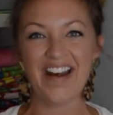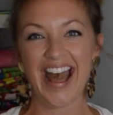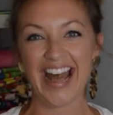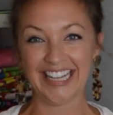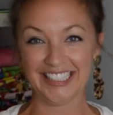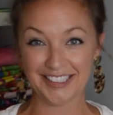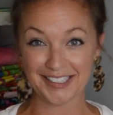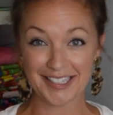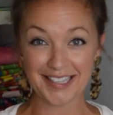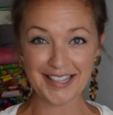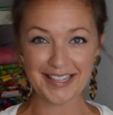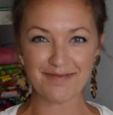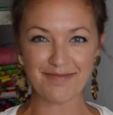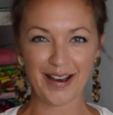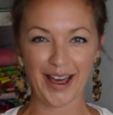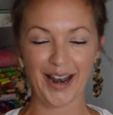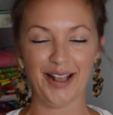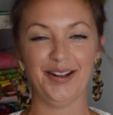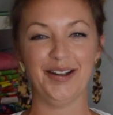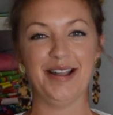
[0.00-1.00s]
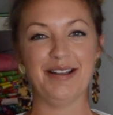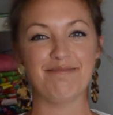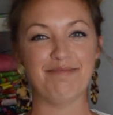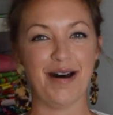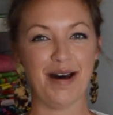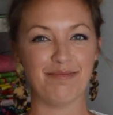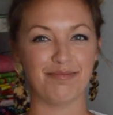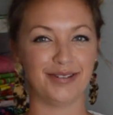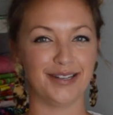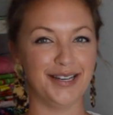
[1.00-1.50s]
Ashley, the Monogram
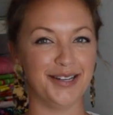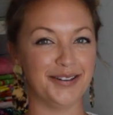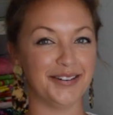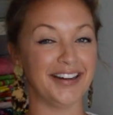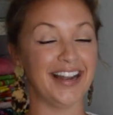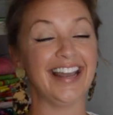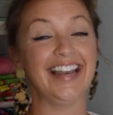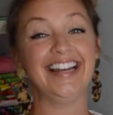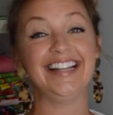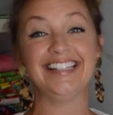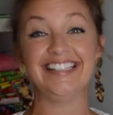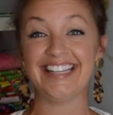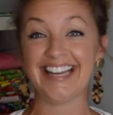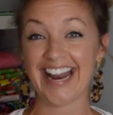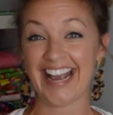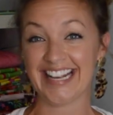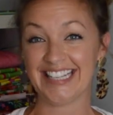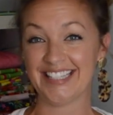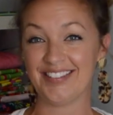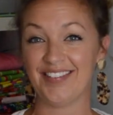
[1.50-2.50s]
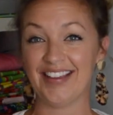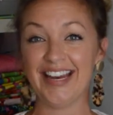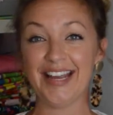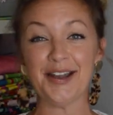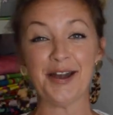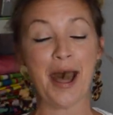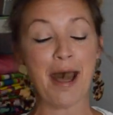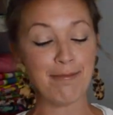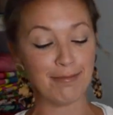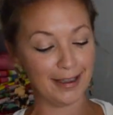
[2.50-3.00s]
Mompreneur, and in today's video
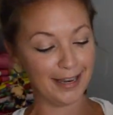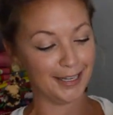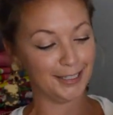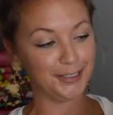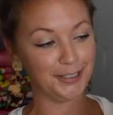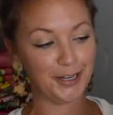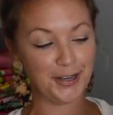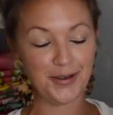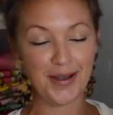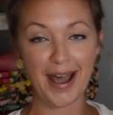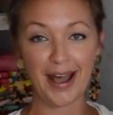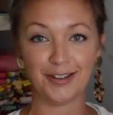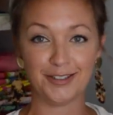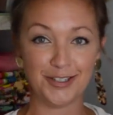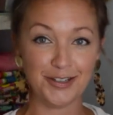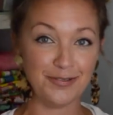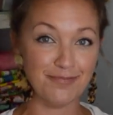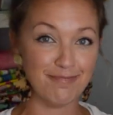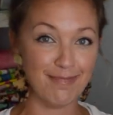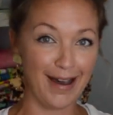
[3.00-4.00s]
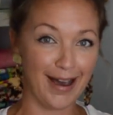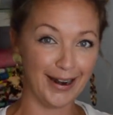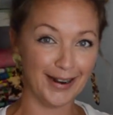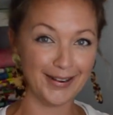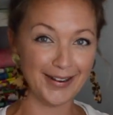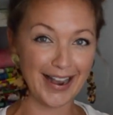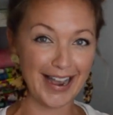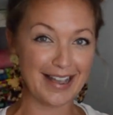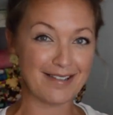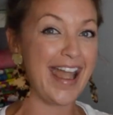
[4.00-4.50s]
I'm going to show you how to
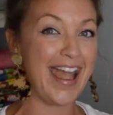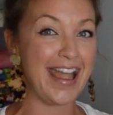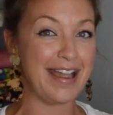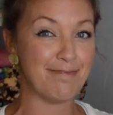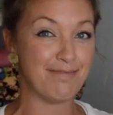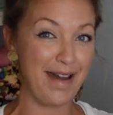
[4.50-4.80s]
monogram a